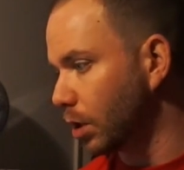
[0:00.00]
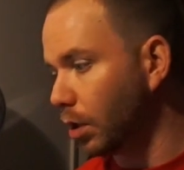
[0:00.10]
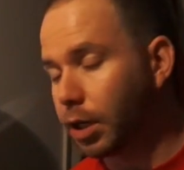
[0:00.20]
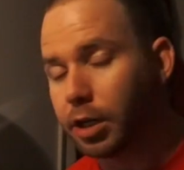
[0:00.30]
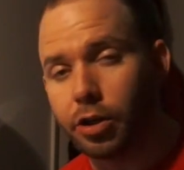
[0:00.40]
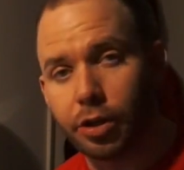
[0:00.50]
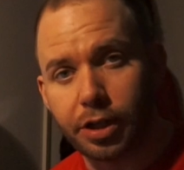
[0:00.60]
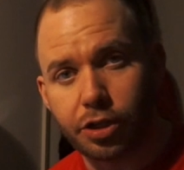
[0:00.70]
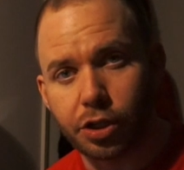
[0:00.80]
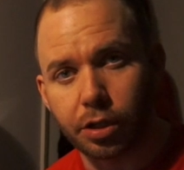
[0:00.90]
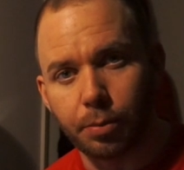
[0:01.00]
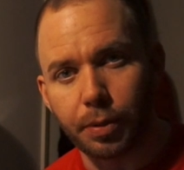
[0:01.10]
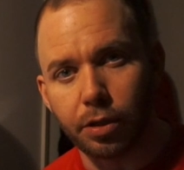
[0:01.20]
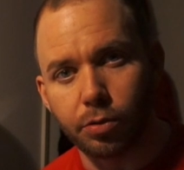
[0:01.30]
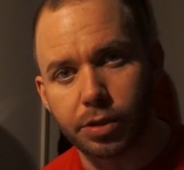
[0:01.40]
the likelihood is you're going to
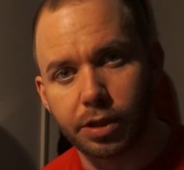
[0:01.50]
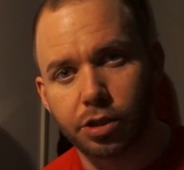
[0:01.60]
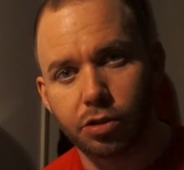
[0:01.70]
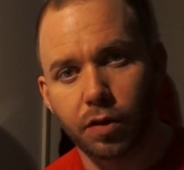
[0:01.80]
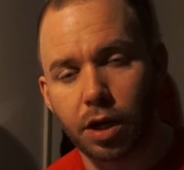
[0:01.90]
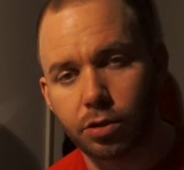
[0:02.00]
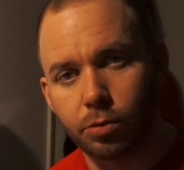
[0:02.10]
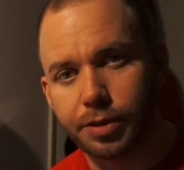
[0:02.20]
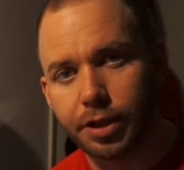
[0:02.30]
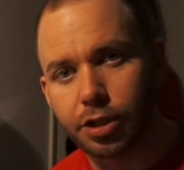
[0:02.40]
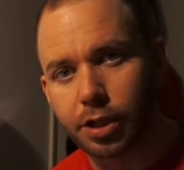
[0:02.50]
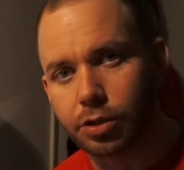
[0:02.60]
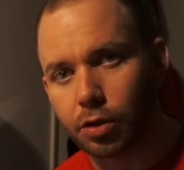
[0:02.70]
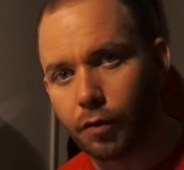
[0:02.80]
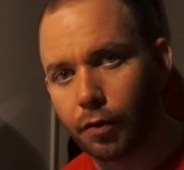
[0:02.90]
be using Serato DJ
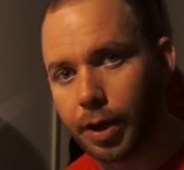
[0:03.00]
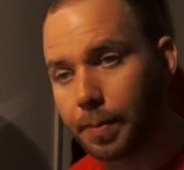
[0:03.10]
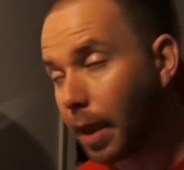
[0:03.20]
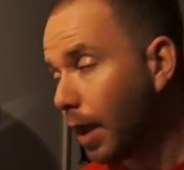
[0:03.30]
software.